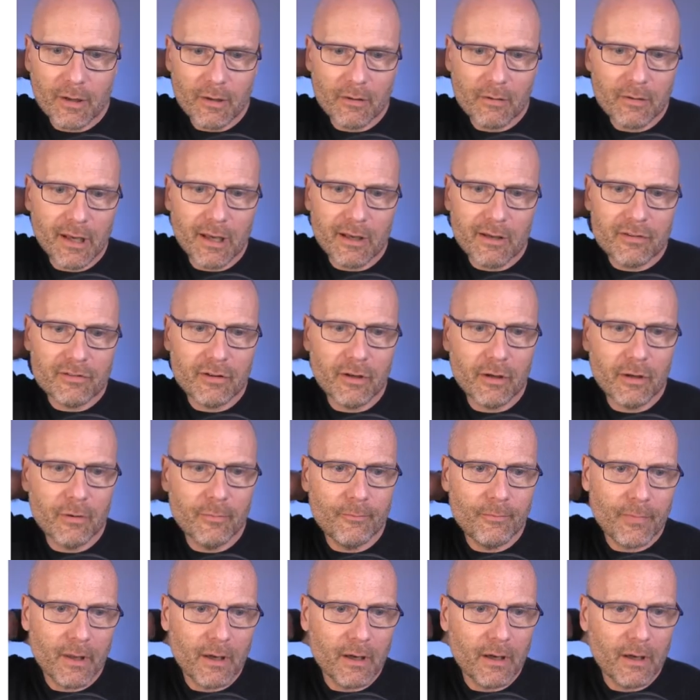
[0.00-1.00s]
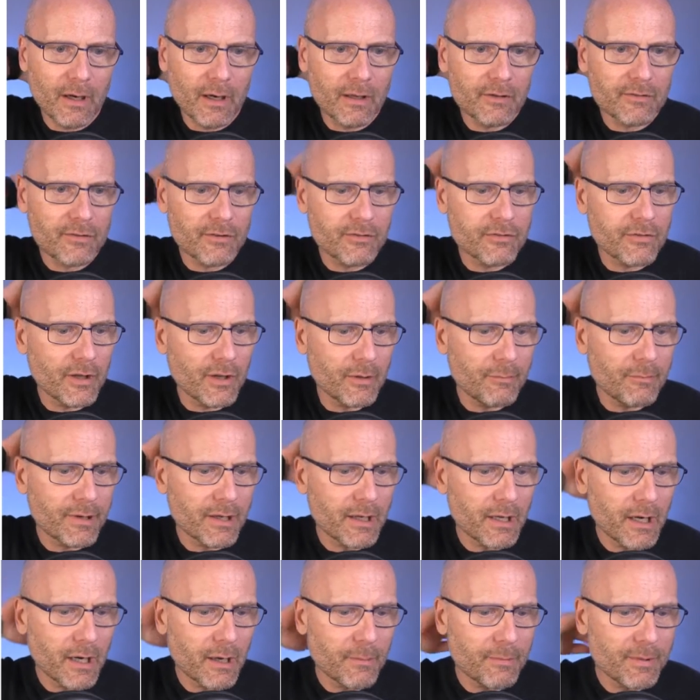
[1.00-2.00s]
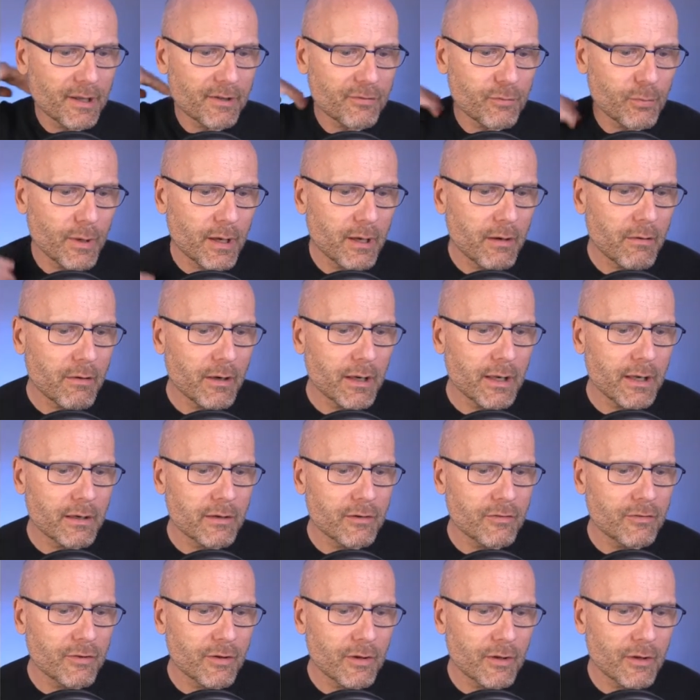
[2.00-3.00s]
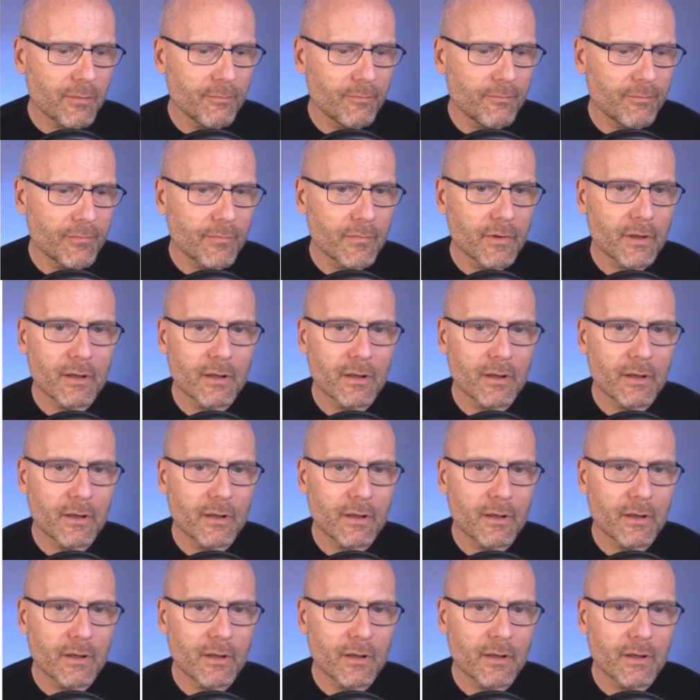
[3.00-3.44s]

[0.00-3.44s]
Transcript: Okay, so I'll just bring it up elsewhere, and